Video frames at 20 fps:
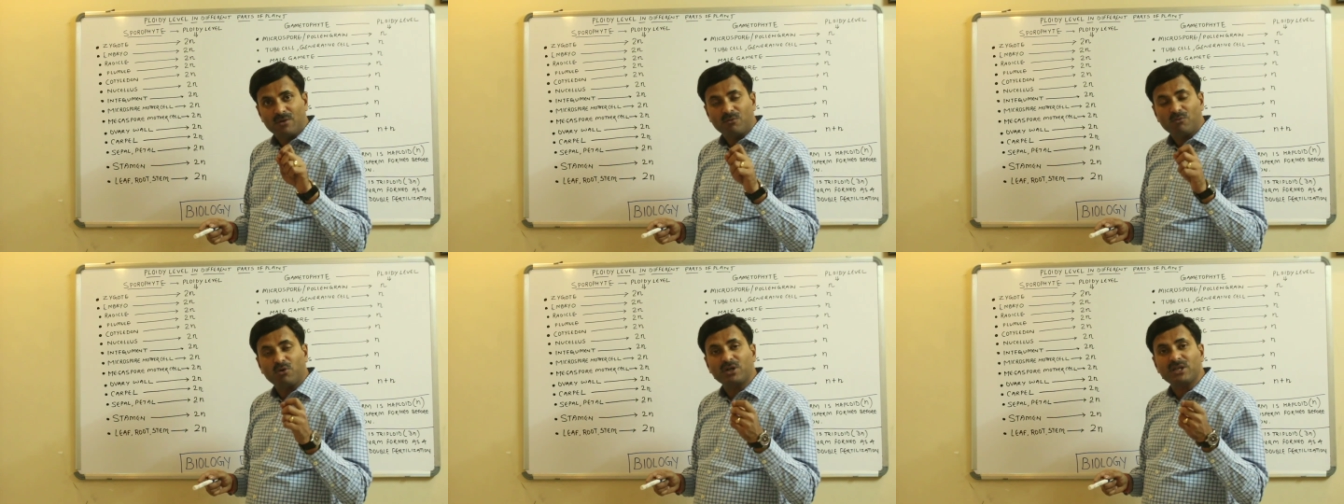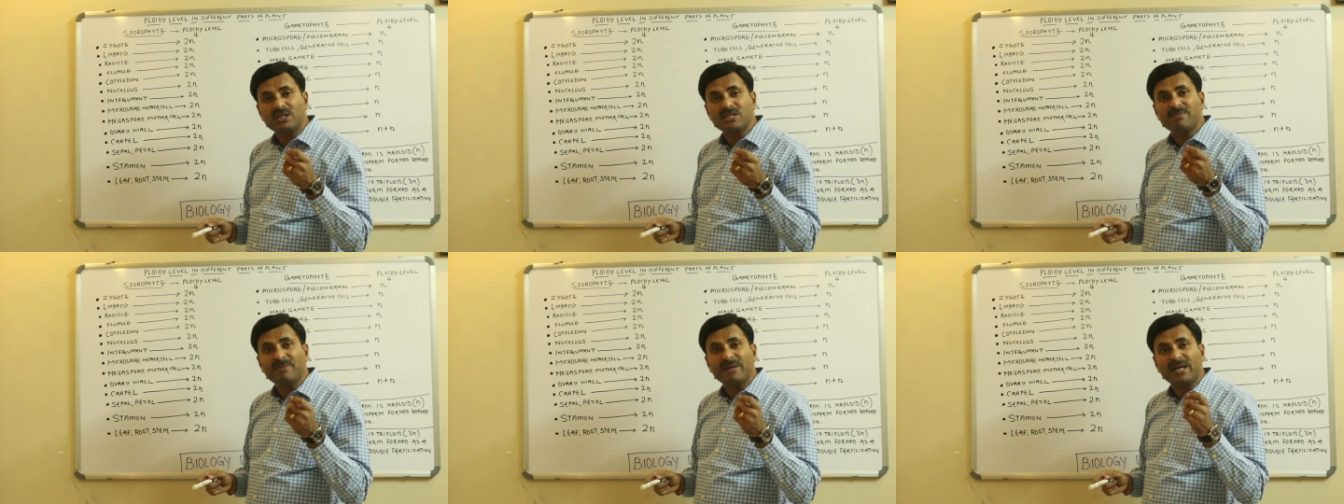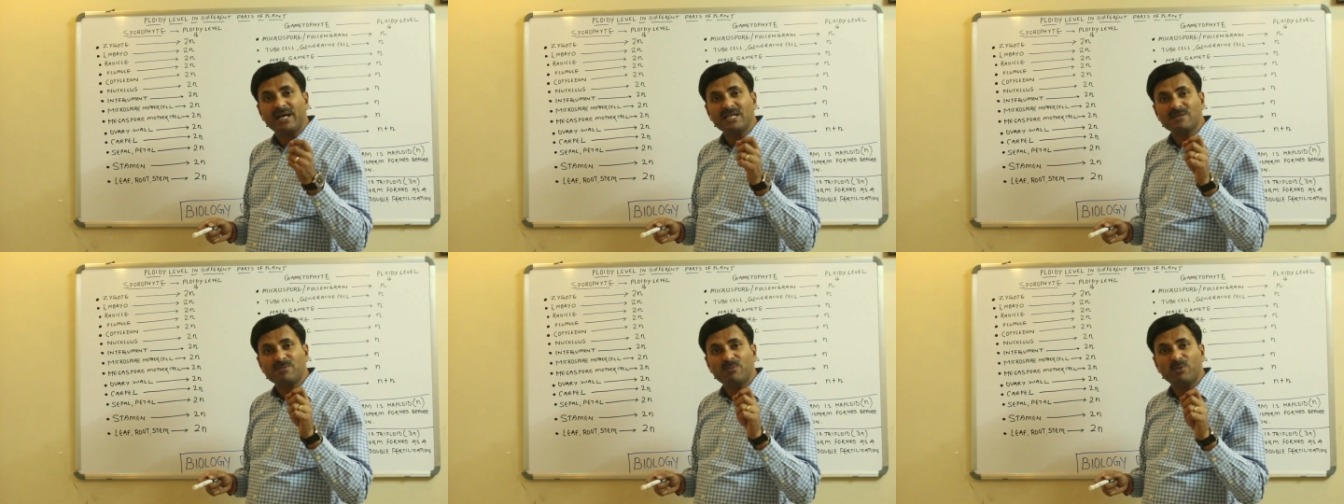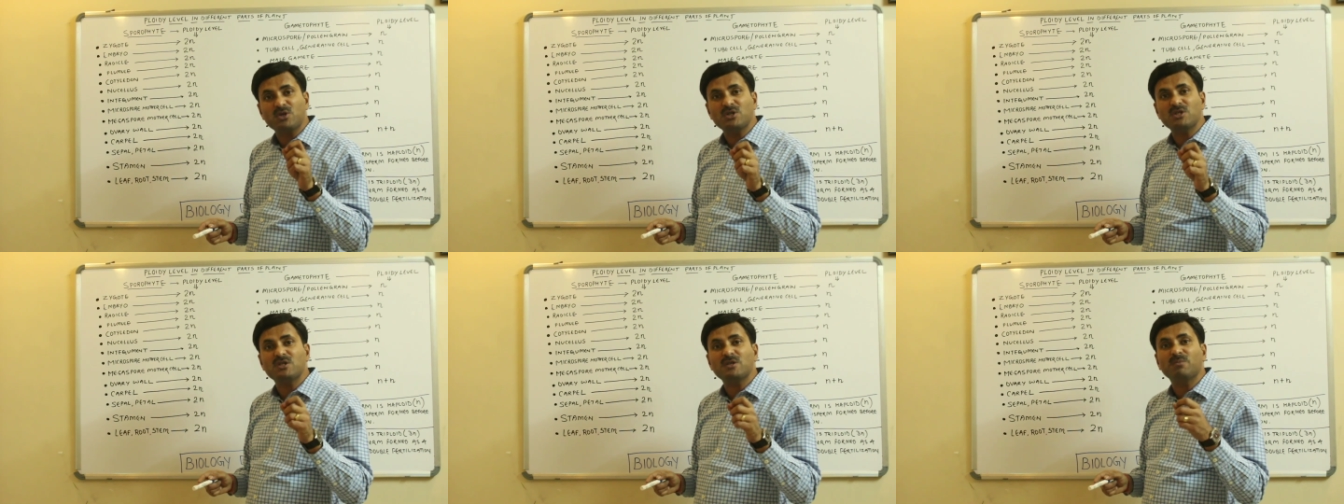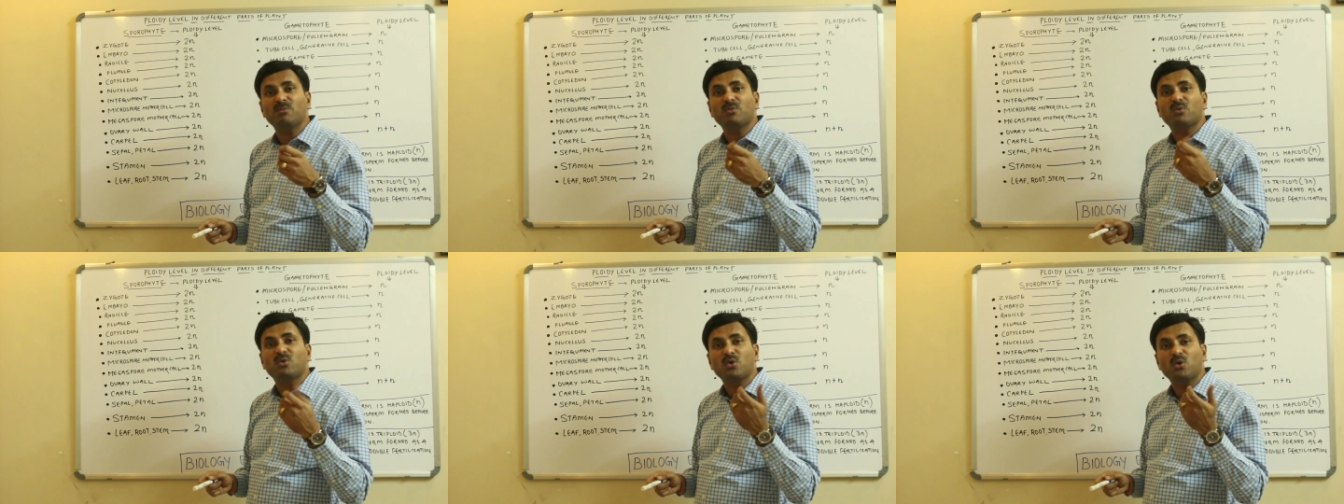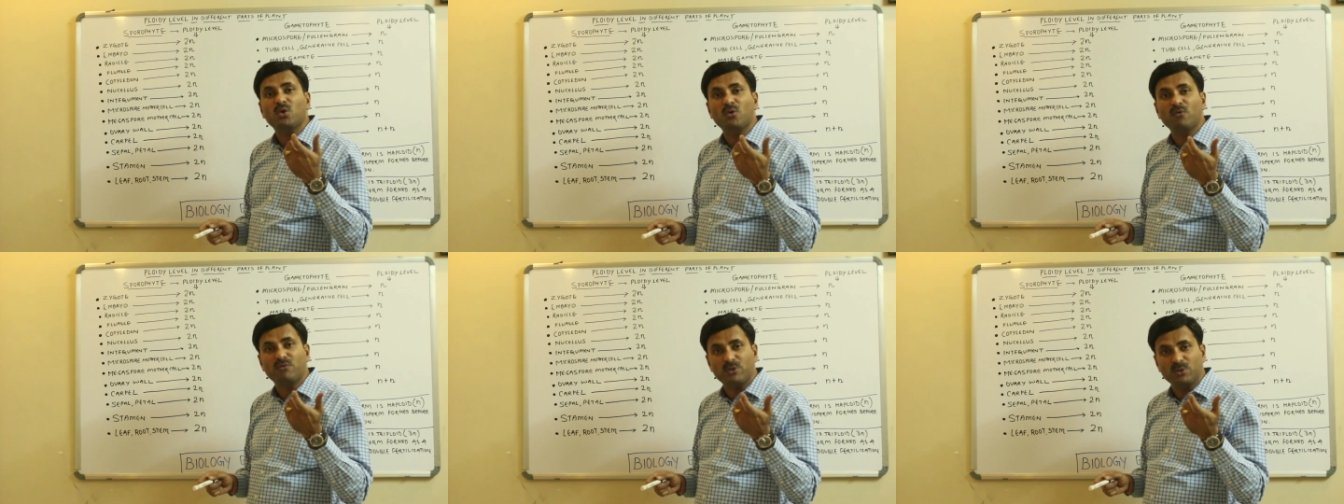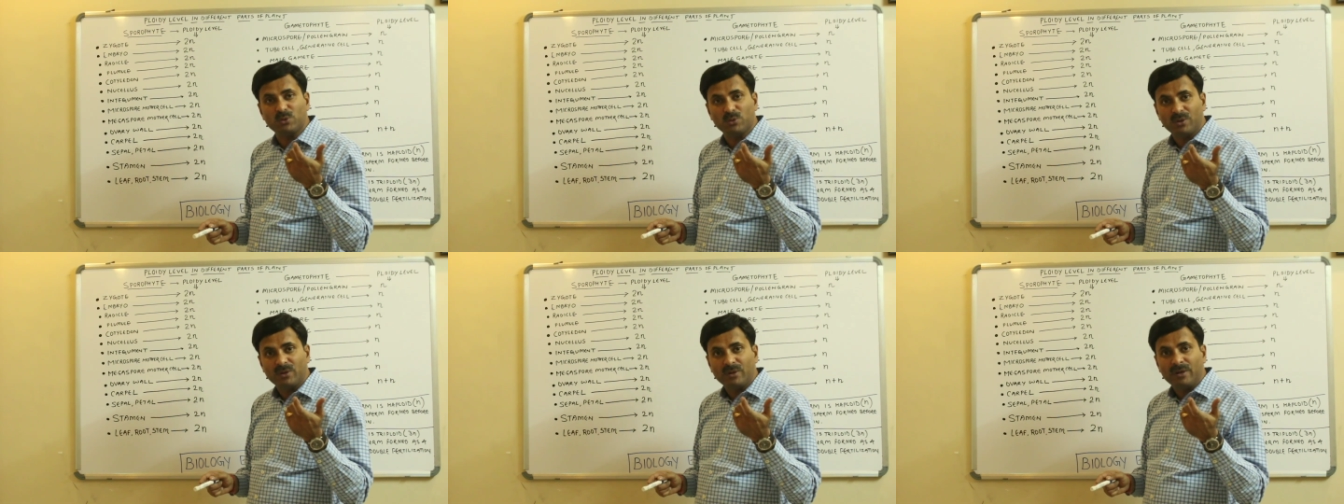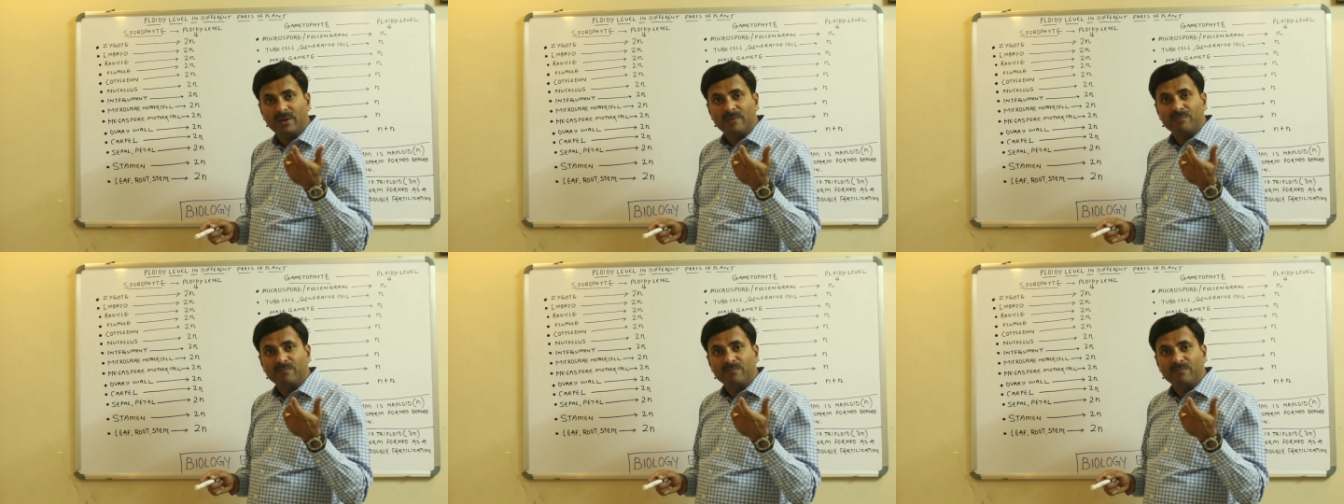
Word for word: What is megasporangium? Ovule.